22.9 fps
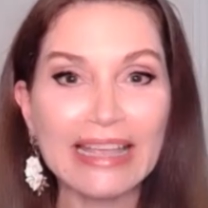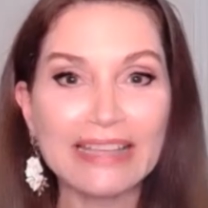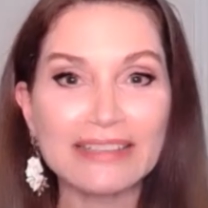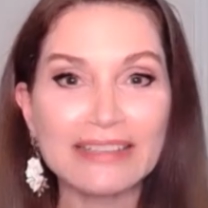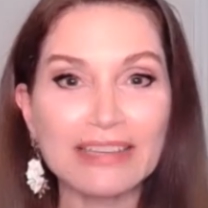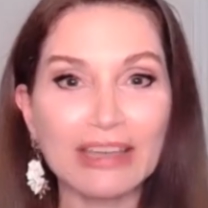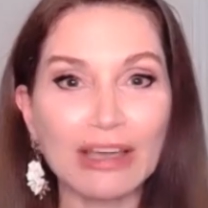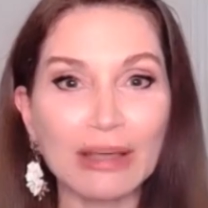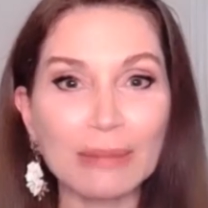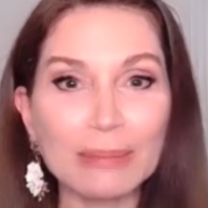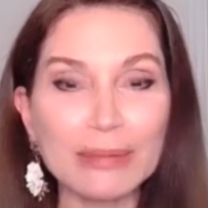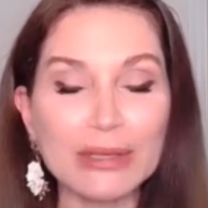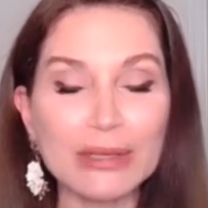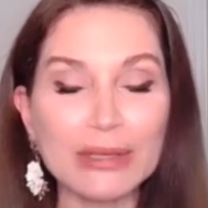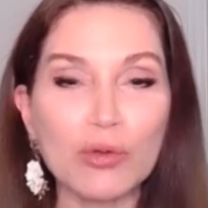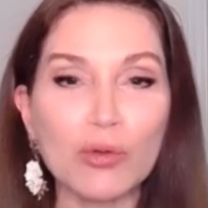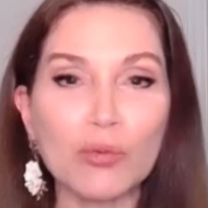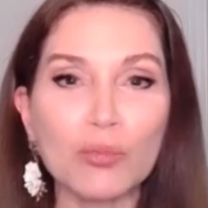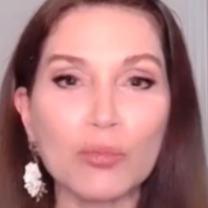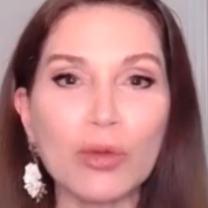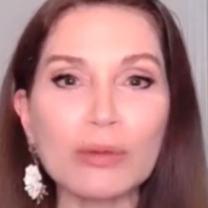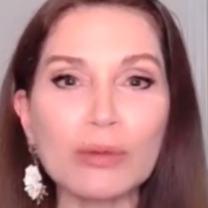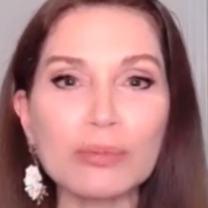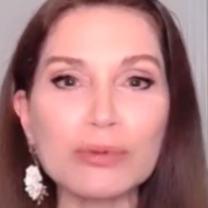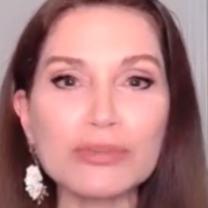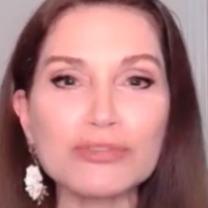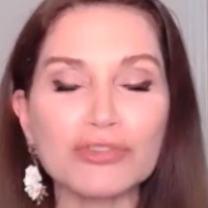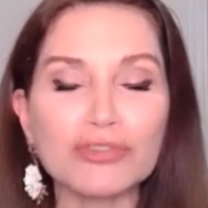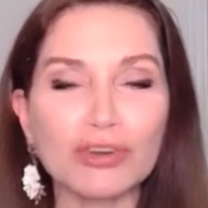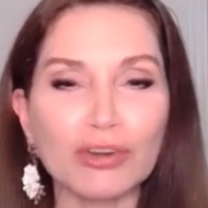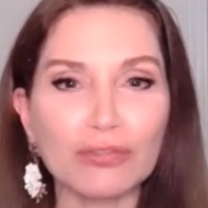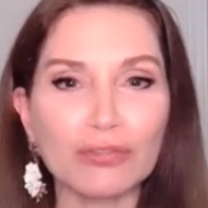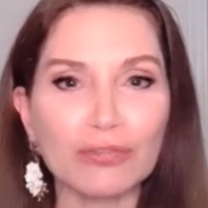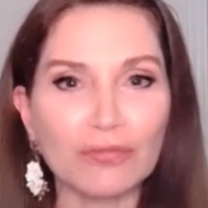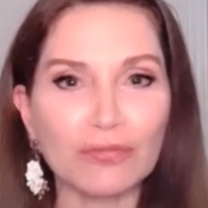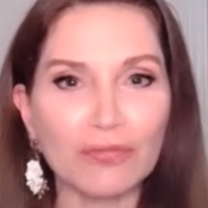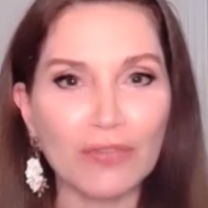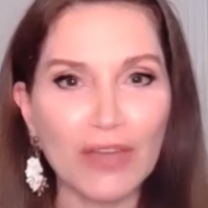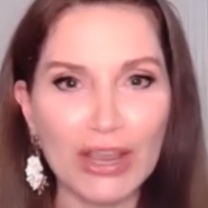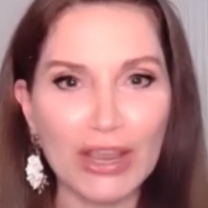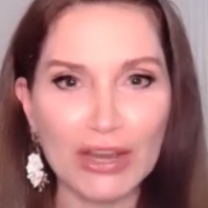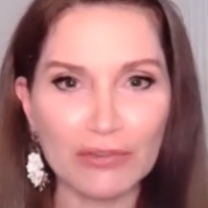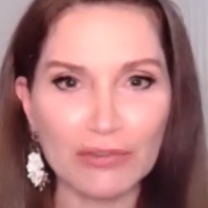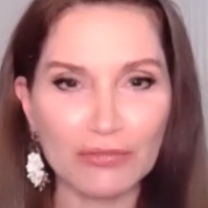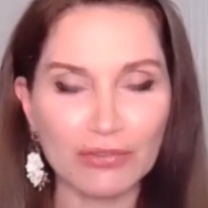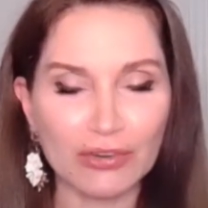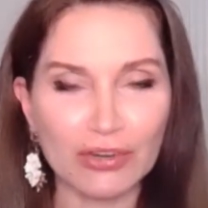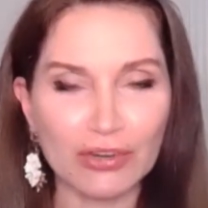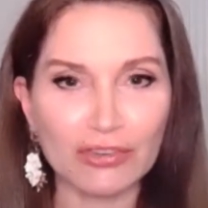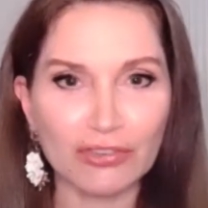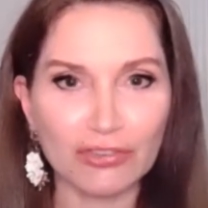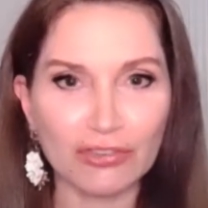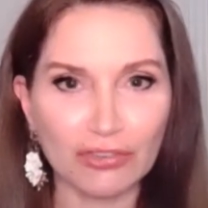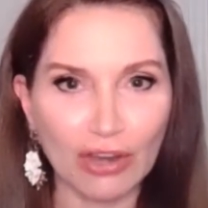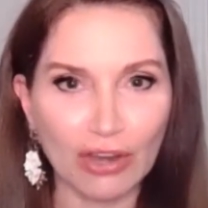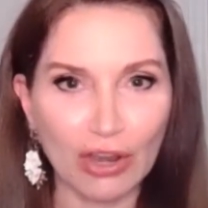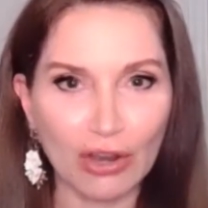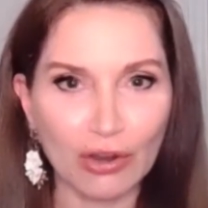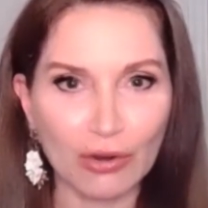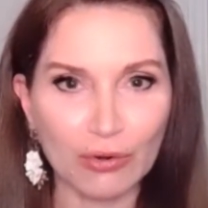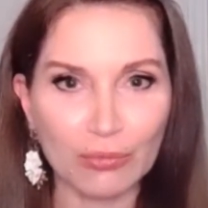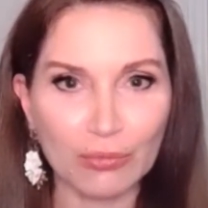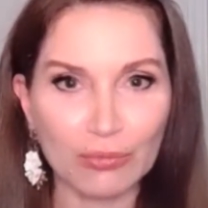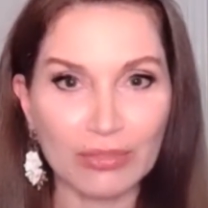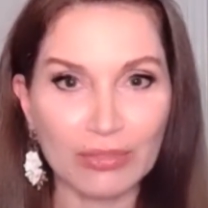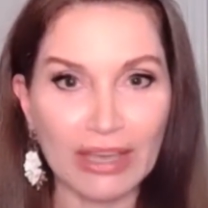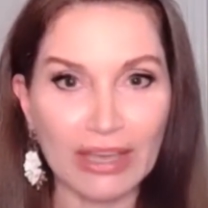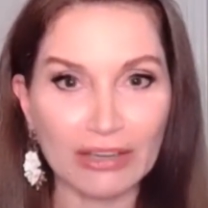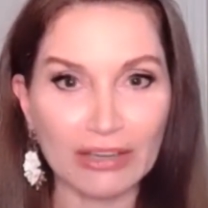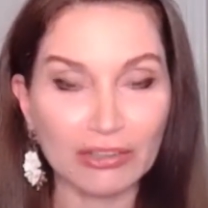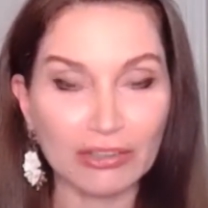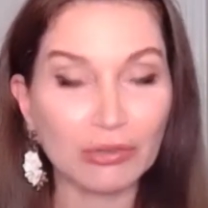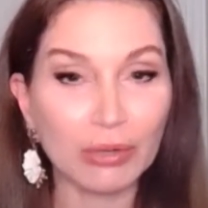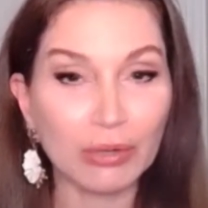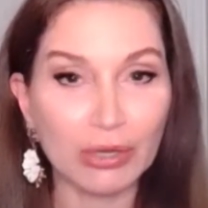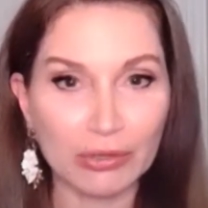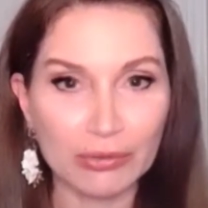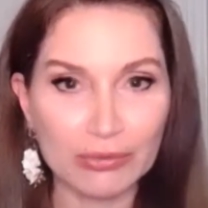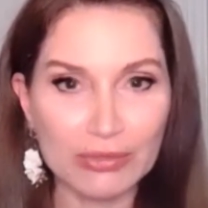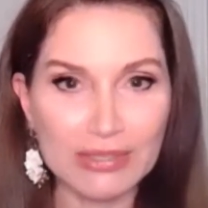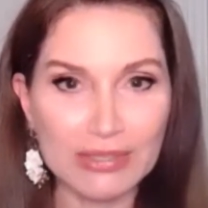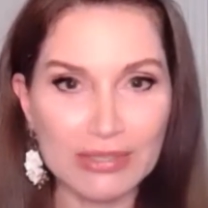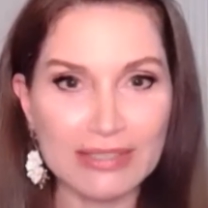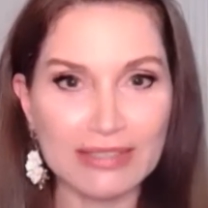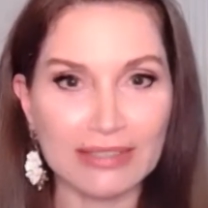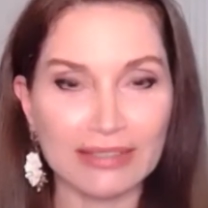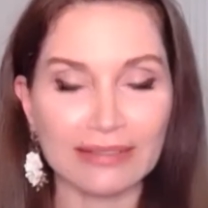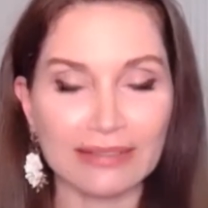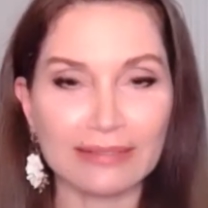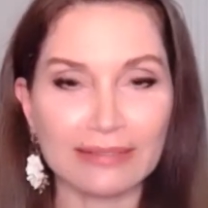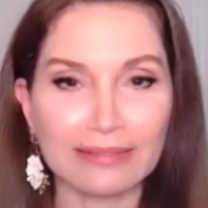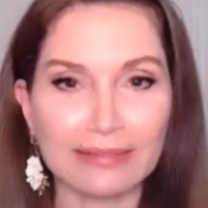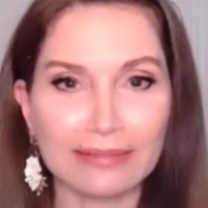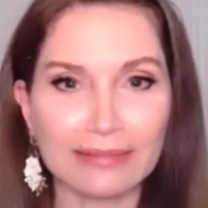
Tell me, what was your favorite show that you hosted?